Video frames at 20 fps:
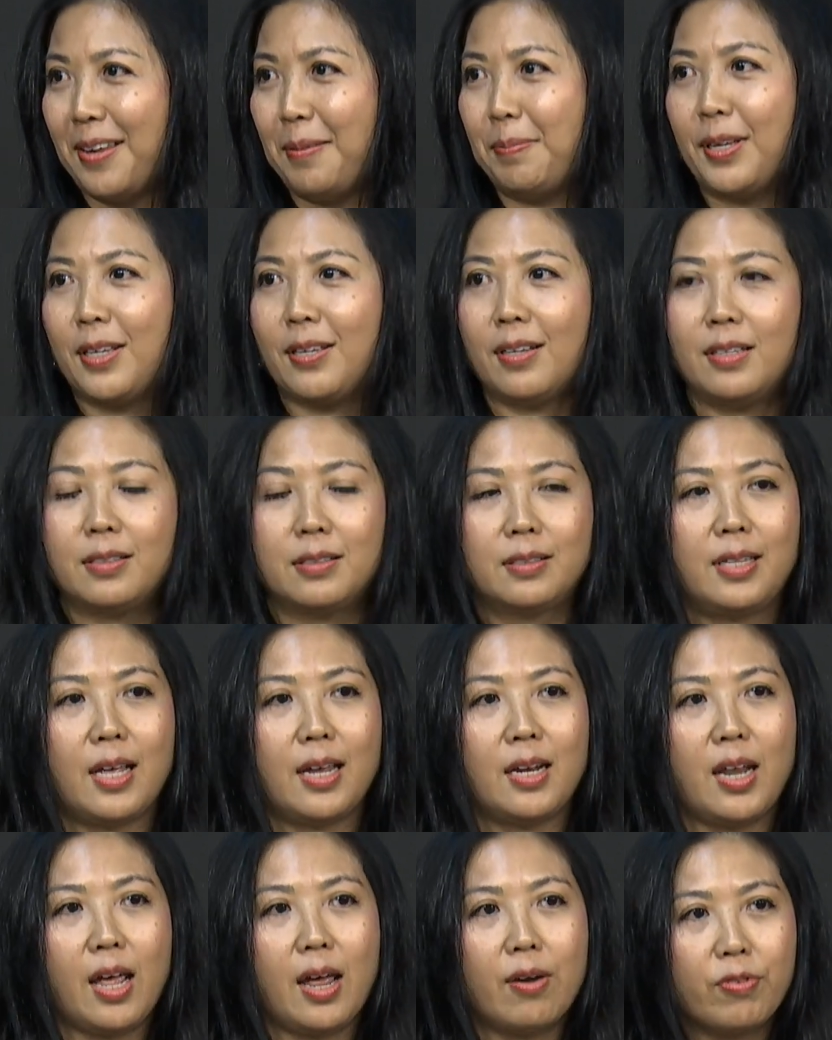Because
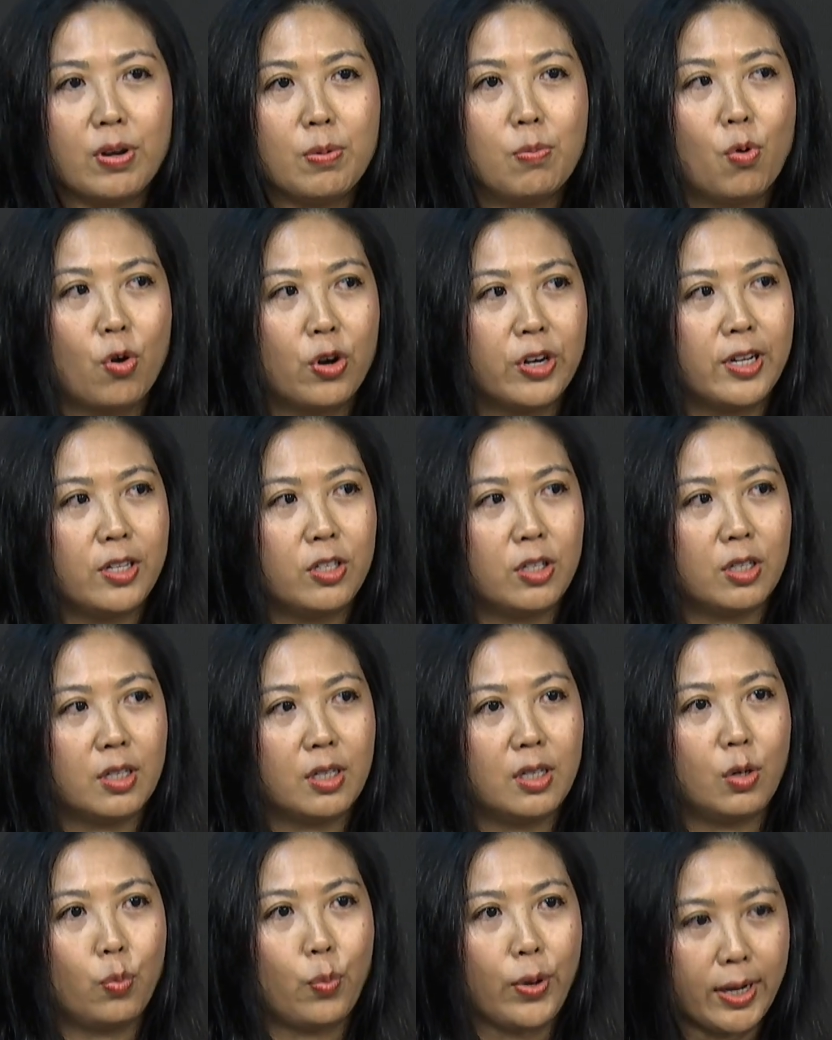then every morning
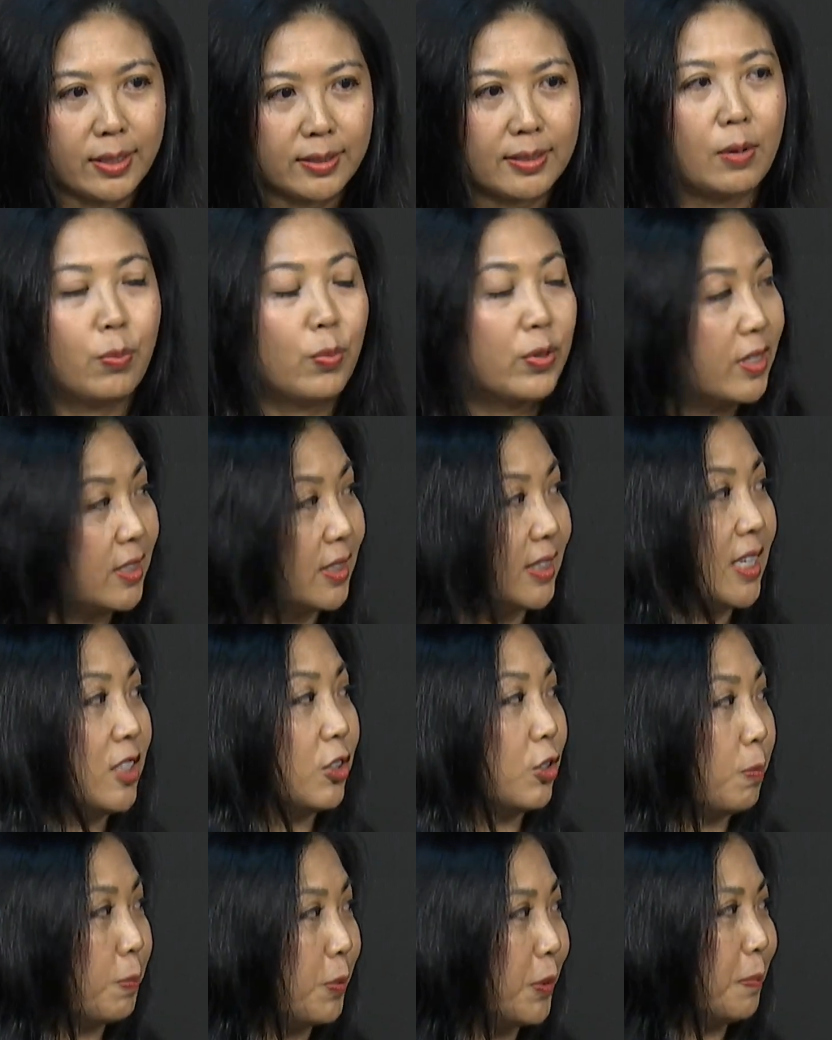he wakes up with a
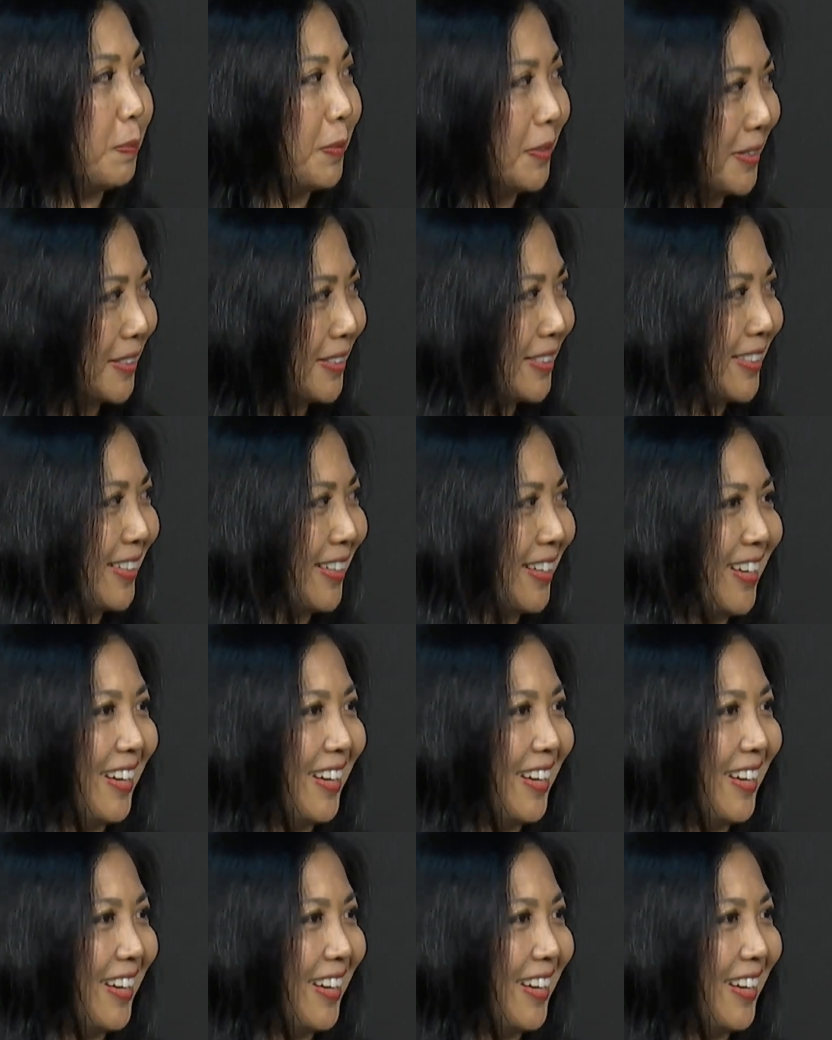sense of purpose,